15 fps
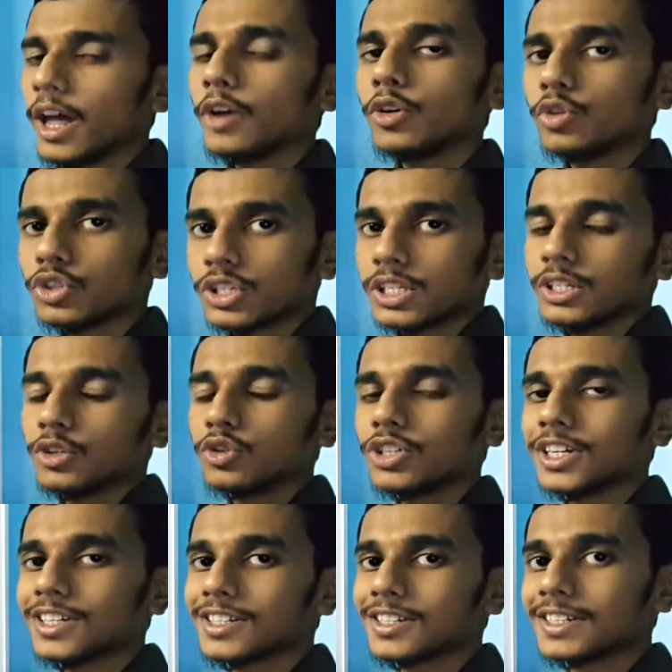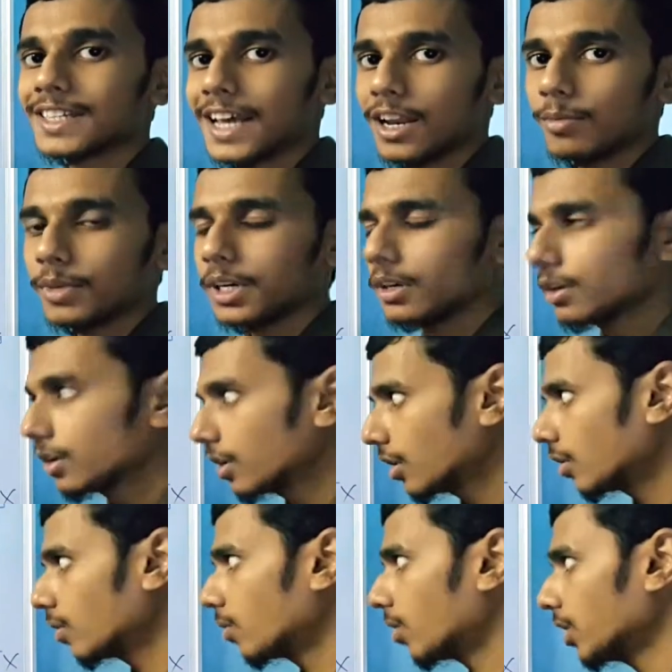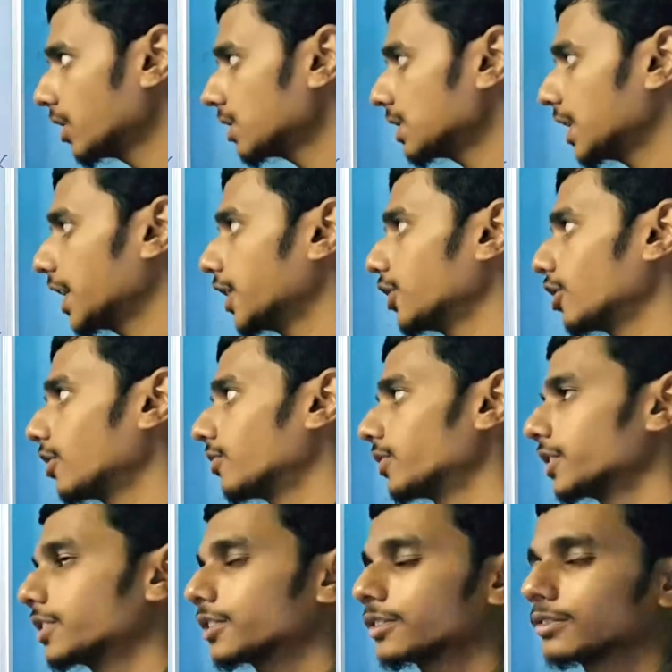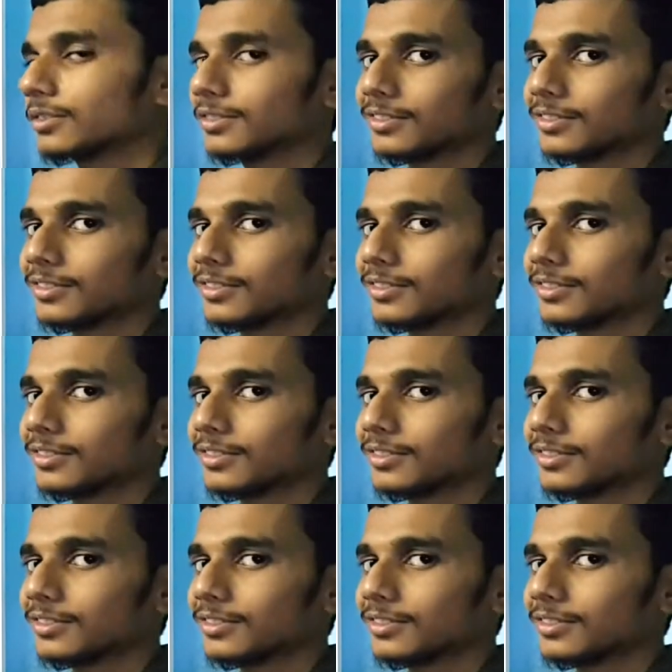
Now you just tell me, what is the area of it?